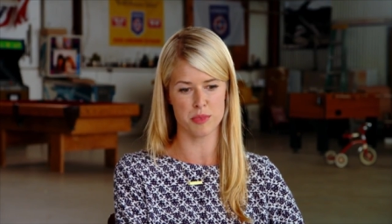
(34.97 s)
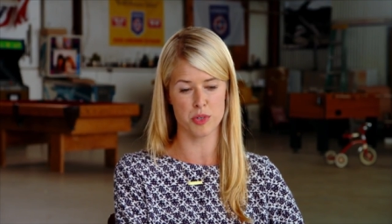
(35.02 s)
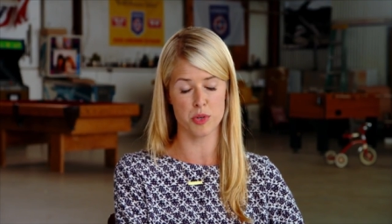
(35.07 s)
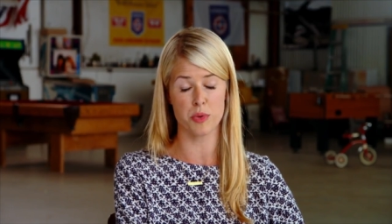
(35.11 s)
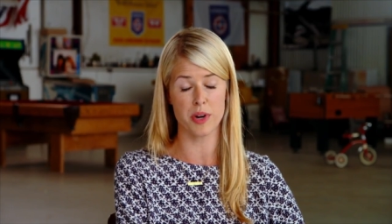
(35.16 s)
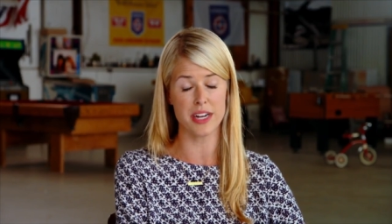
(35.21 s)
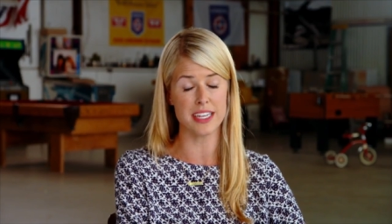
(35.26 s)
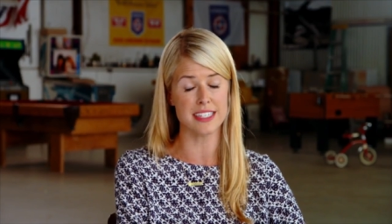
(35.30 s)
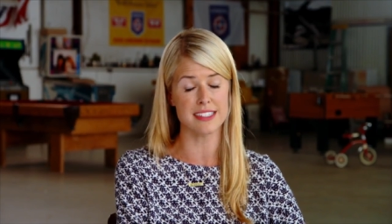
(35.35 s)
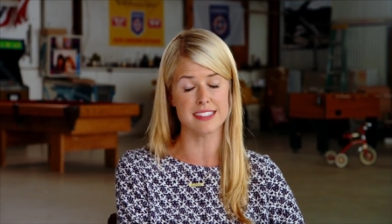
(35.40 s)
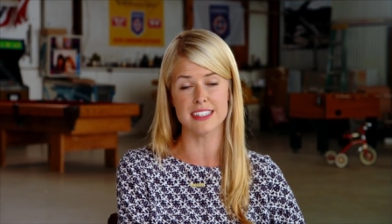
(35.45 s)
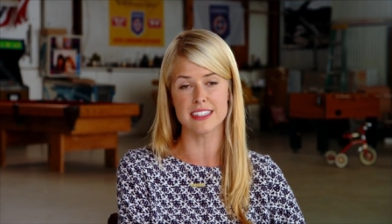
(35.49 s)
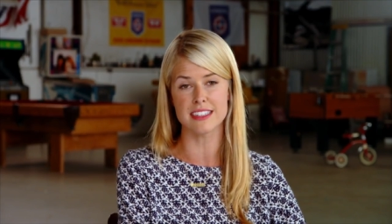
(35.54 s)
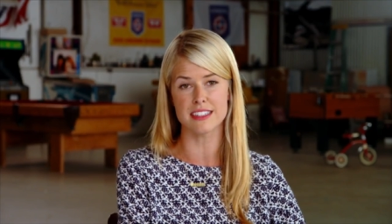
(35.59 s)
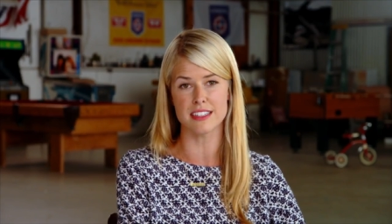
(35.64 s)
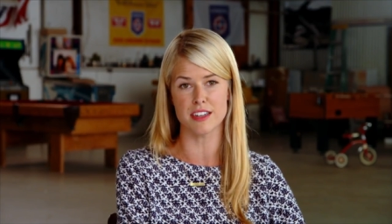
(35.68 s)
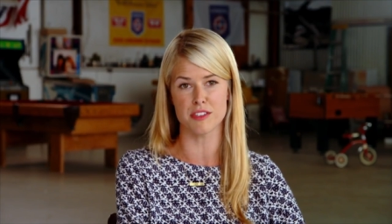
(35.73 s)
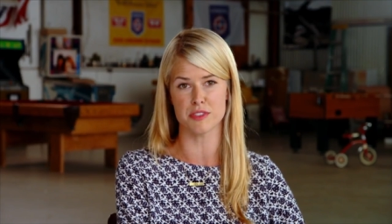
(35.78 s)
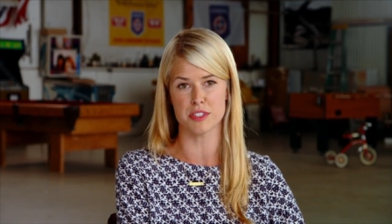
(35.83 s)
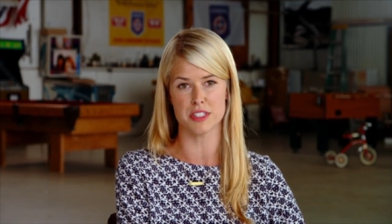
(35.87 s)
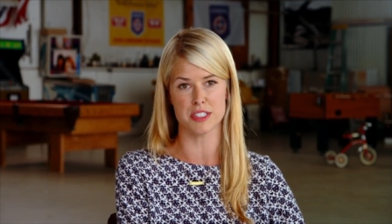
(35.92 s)
crazy in
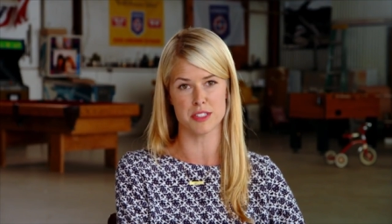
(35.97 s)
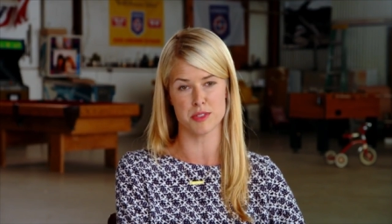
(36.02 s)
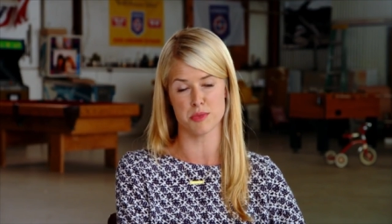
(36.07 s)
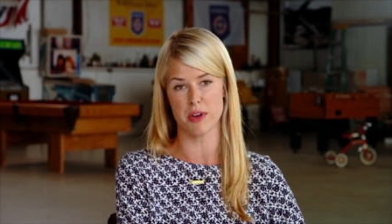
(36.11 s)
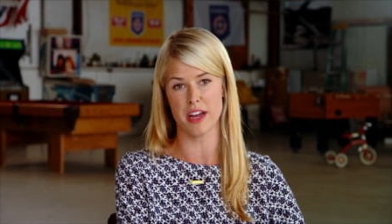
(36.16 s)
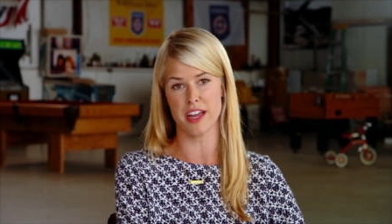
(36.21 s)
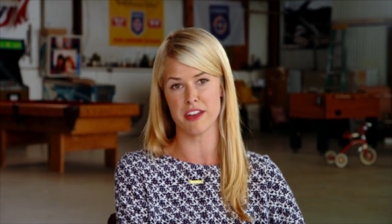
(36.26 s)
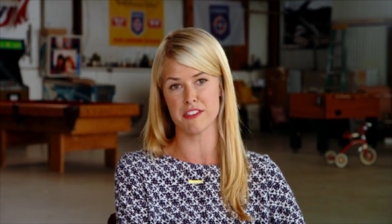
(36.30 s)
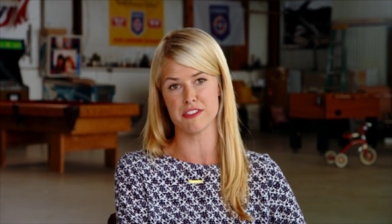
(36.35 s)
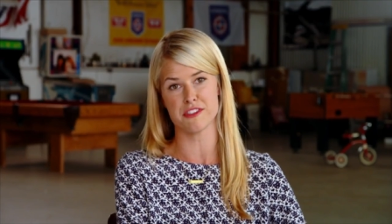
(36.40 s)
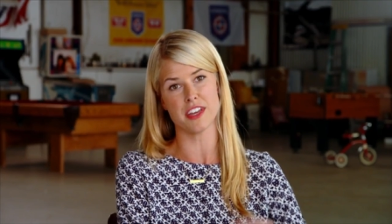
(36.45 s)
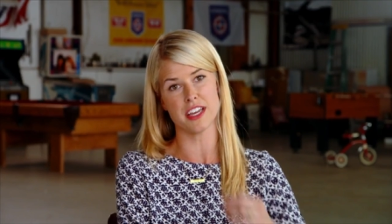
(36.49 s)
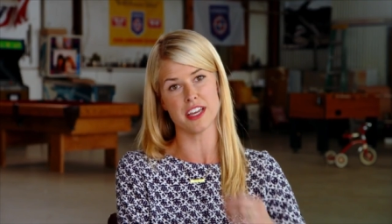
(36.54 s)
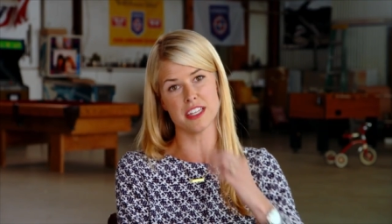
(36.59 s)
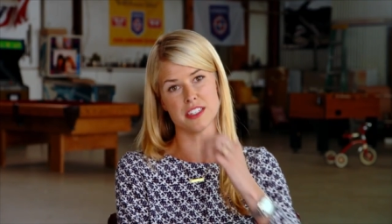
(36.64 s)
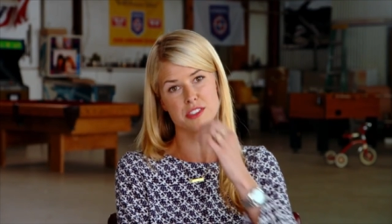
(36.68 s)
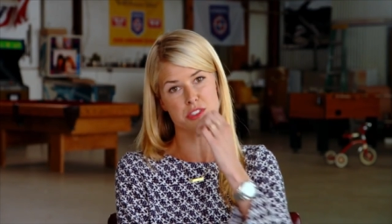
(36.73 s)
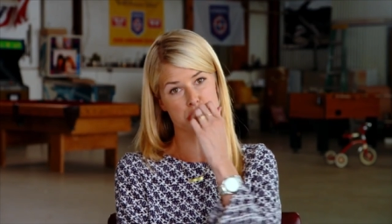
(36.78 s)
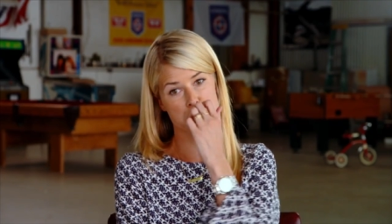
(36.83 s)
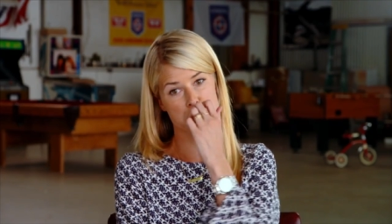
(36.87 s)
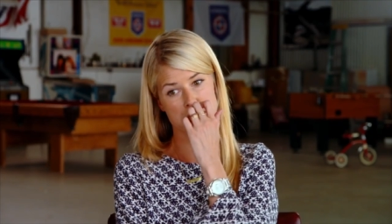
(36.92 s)
love with his wife.
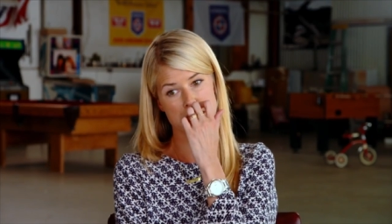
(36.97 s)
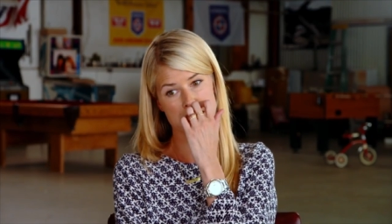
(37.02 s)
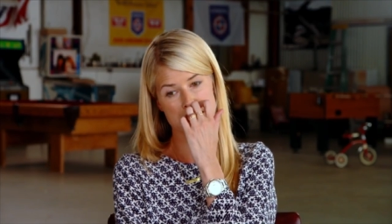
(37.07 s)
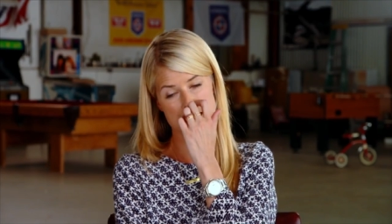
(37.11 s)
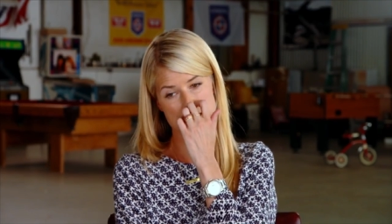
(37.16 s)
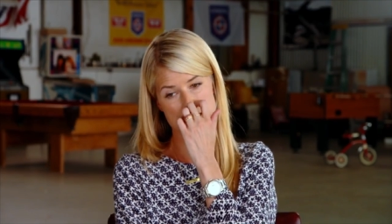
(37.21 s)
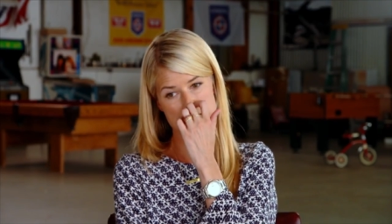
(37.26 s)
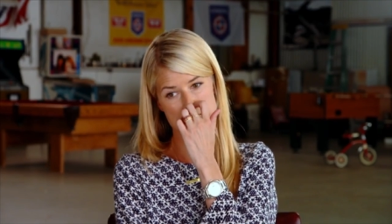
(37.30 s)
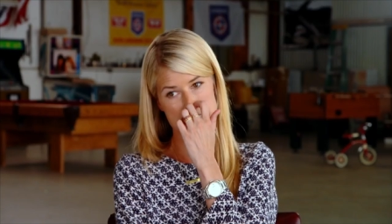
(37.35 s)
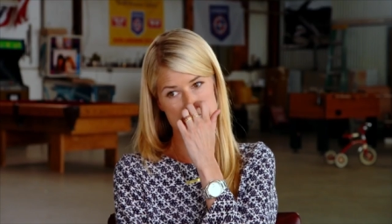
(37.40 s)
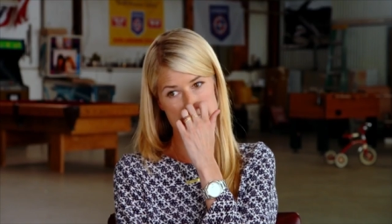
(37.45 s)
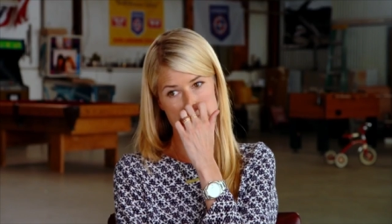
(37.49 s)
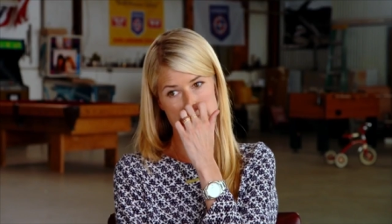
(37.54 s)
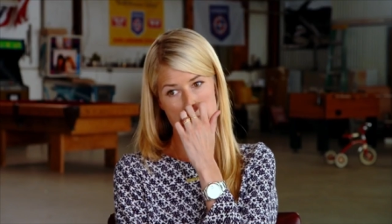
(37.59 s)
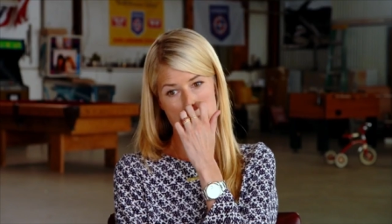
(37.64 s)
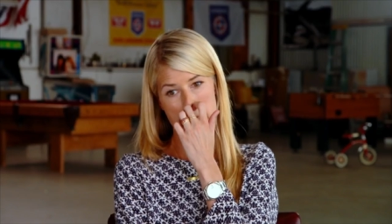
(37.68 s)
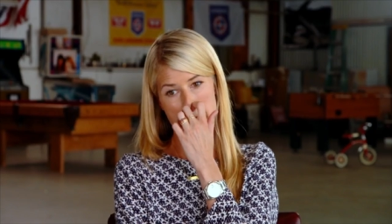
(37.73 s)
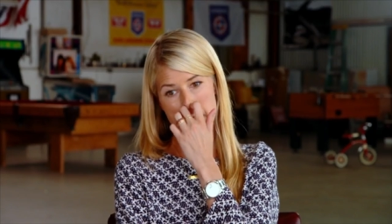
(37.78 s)
And she is,